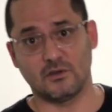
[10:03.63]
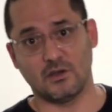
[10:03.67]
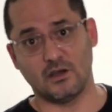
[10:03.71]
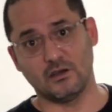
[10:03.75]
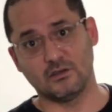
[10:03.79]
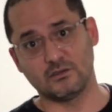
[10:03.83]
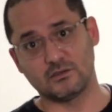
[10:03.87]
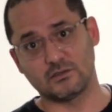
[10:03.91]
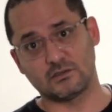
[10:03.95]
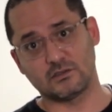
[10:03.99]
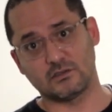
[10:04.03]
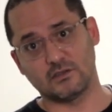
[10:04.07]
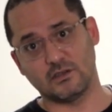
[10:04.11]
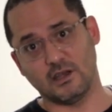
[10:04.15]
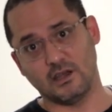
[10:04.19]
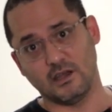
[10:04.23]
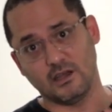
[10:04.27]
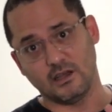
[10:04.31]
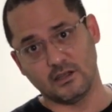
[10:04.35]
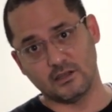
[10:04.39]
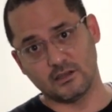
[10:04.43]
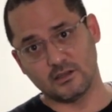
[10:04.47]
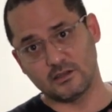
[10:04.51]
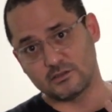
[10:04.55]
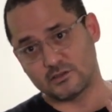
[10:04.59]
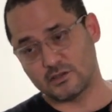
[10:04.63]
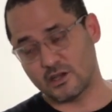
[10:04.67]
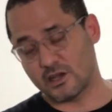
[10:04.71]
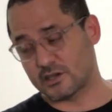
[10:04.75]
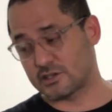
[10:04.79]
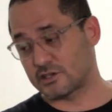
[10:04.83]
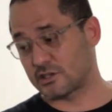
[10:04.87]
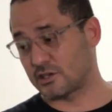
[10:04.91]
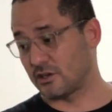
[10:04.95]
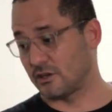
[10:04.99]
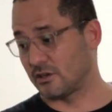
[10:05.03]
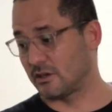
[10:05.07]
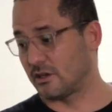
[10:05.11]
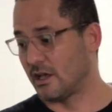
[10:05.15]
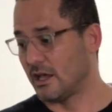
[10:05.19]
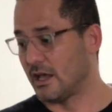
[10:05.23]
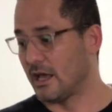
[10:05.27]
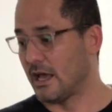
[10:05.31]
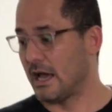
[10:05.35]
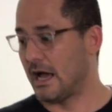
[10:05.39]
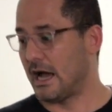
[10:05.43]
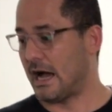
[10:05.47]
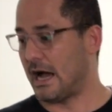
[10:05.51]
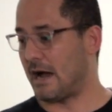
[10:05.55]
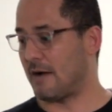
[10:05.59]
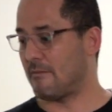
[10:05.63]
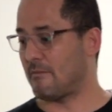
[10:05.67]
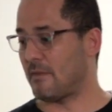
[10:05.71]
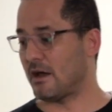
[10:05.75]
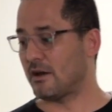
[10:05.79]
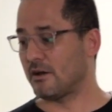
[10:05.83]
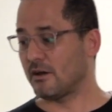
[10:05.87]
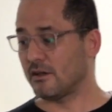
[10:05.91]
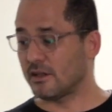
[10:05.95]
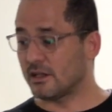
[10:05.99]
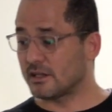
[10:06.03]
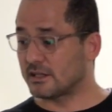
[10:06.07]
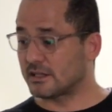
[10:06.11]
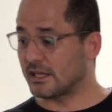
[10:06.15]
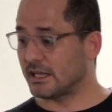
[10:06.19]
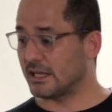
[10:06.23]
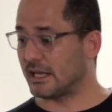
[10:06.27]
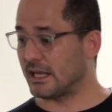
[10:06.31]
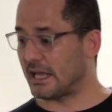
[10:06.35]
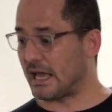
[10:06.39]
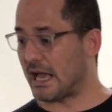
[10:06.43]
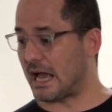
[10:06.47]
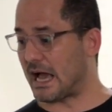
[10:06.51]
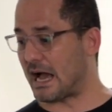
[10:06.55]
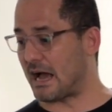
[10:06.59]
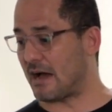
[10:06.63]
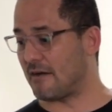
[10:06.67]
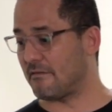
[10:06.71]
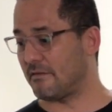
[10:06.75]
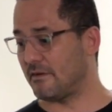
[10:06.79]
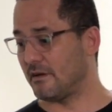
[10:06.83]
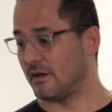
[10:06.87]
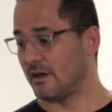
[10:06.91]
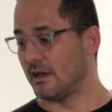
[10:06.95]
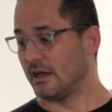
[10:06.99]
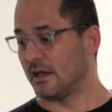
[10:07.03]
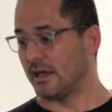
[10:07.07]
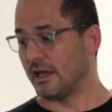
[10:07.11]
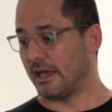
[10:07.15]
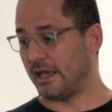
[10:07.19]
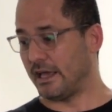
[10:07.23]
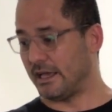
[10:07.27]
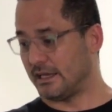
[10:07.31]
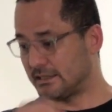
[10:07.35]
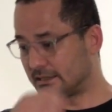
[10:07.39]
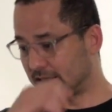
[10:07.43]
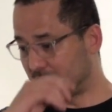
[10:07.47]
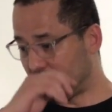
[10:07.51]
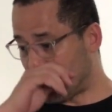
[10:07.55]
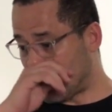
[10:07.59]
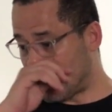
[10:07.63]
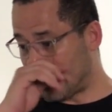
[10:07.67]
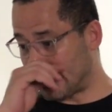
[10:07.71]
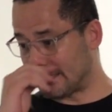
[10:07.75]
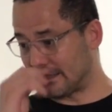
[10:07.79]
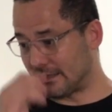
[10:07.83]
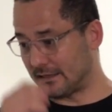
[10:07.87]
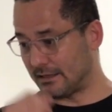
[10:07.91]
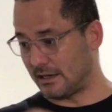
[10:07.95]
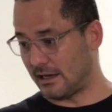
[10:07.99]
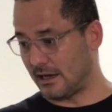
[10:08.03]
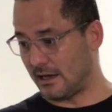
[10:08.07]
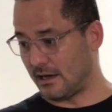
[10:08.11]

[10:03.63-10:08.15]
on suction. Another thing you have is that